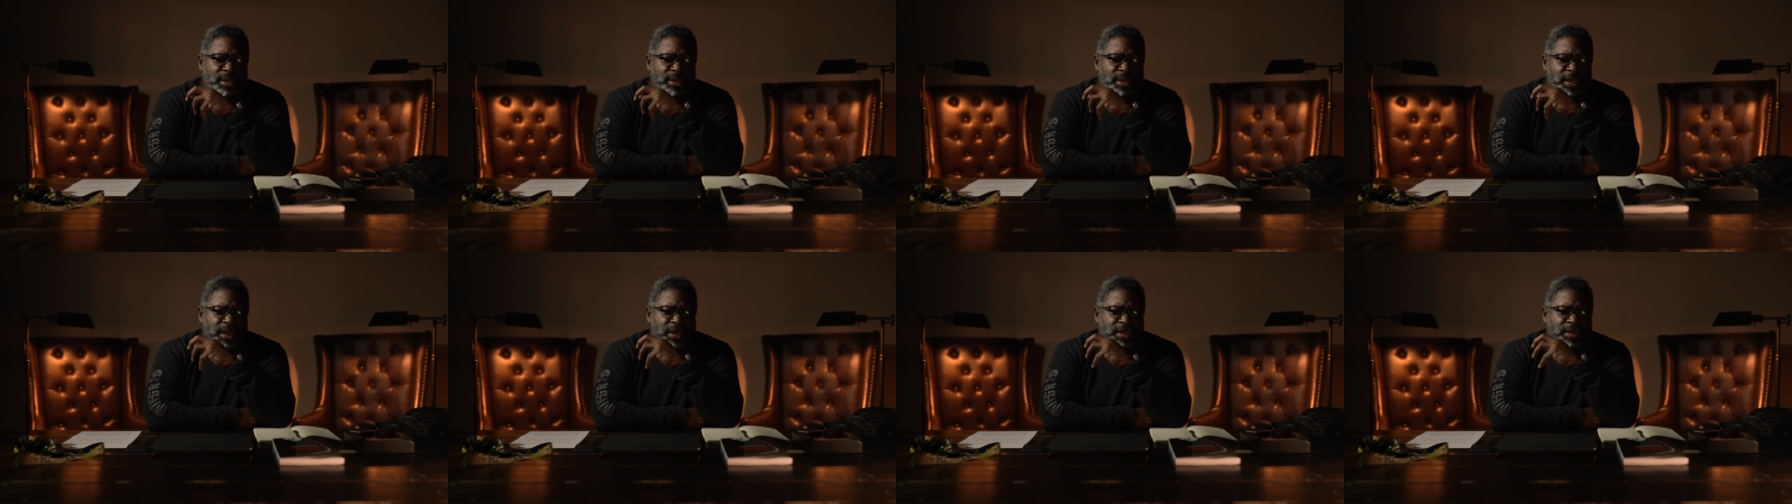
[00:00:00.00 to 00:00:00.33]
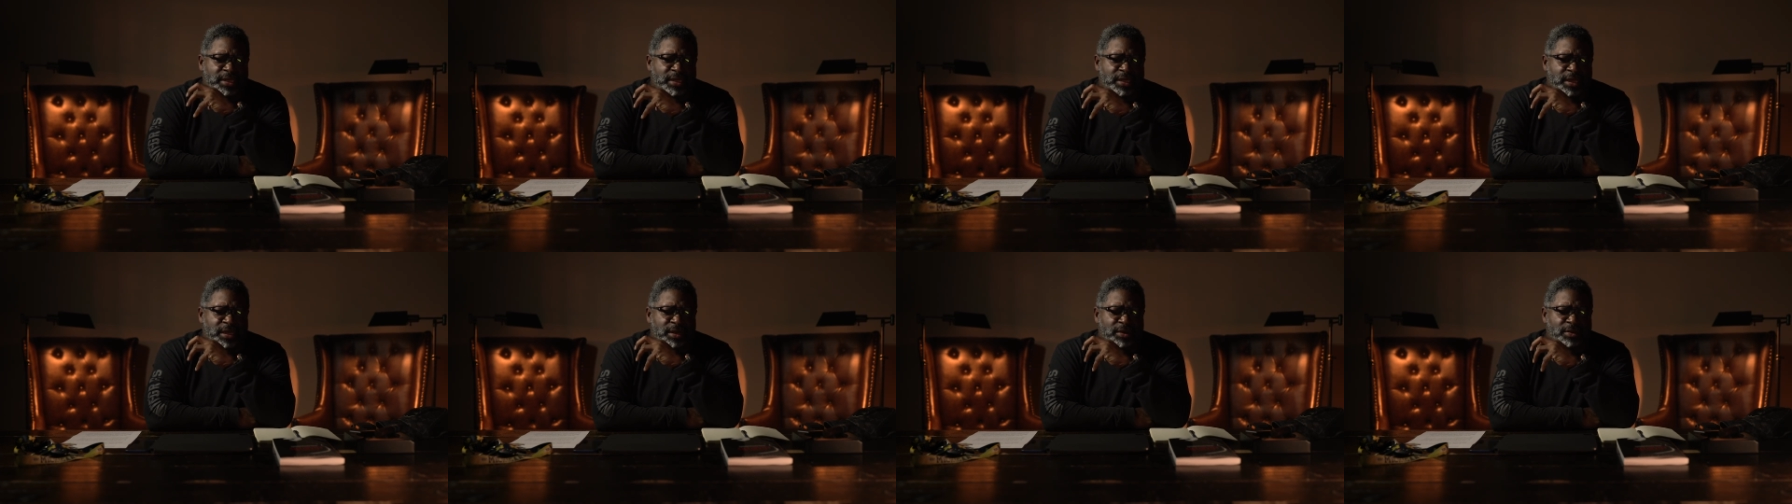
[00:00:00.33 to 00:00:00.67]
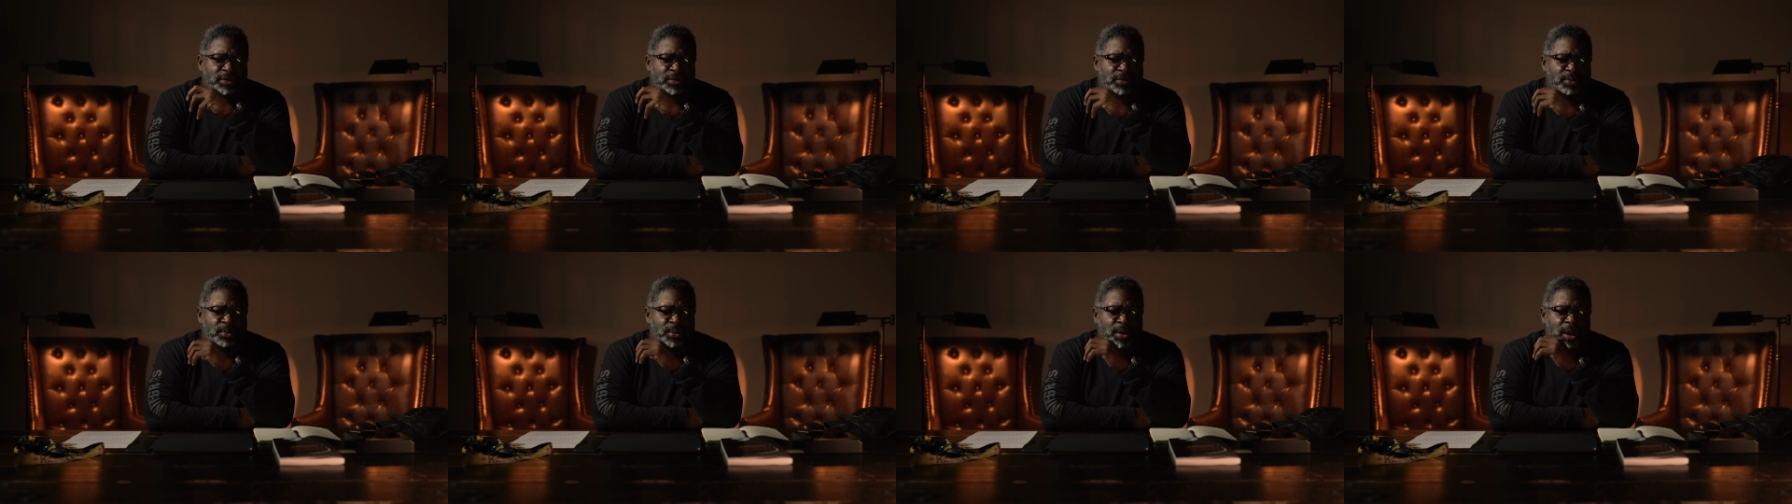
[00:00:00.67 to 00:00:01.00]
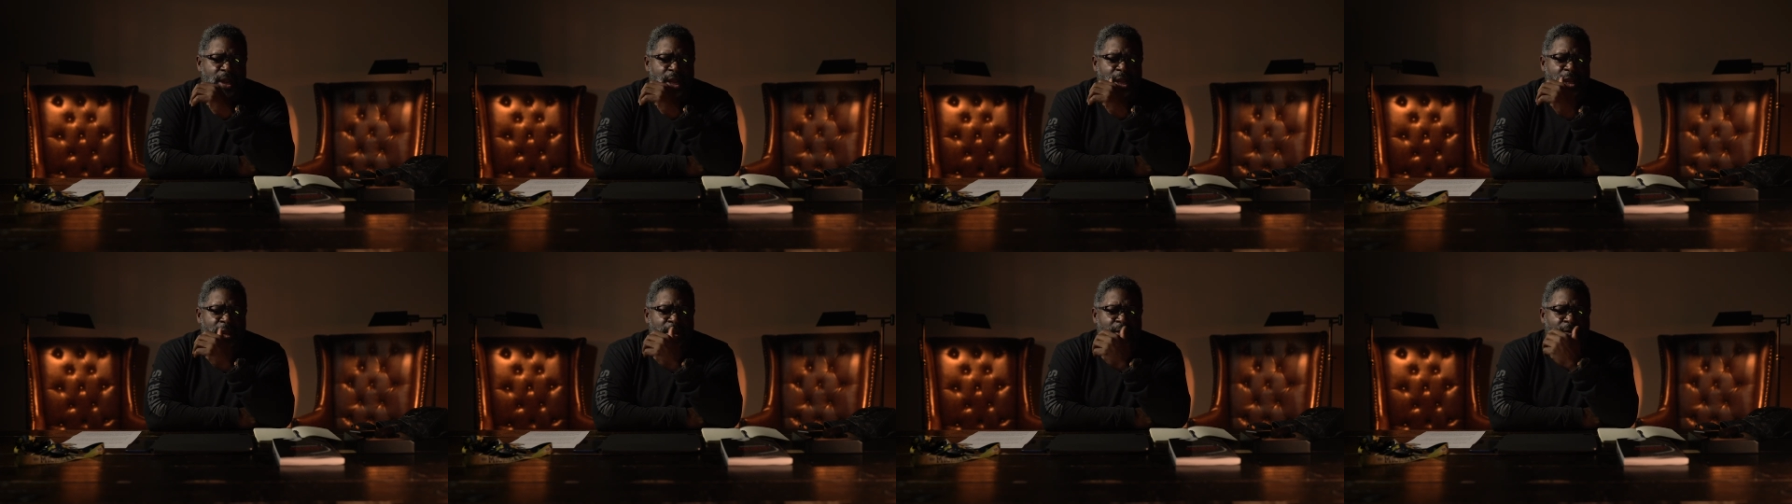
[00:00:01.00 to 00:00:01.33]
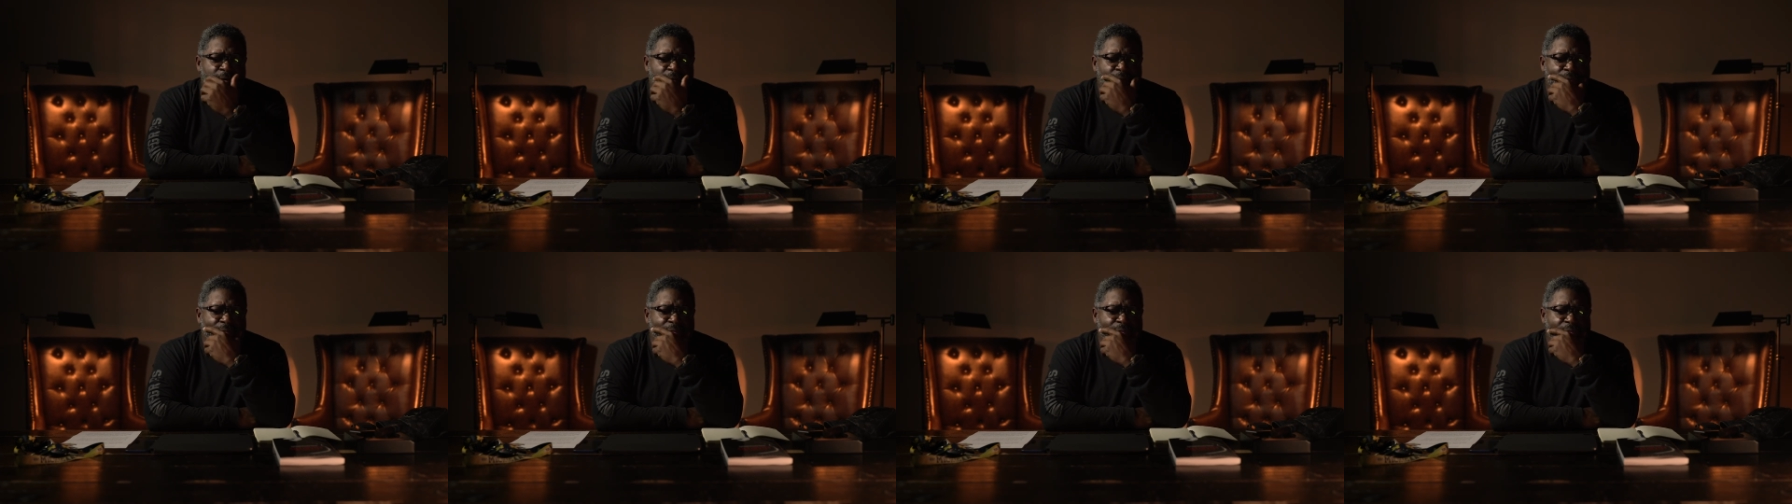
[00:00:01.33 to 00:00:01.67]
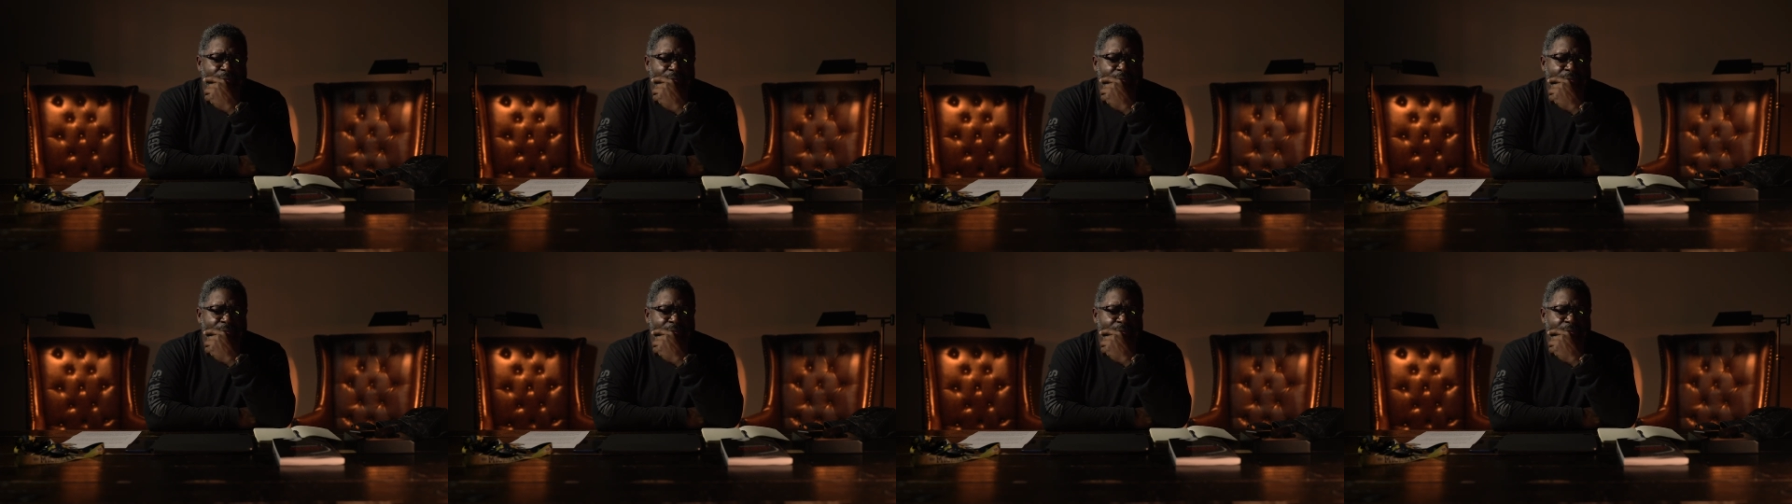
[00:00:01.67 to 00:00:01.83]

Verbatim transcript: that centered around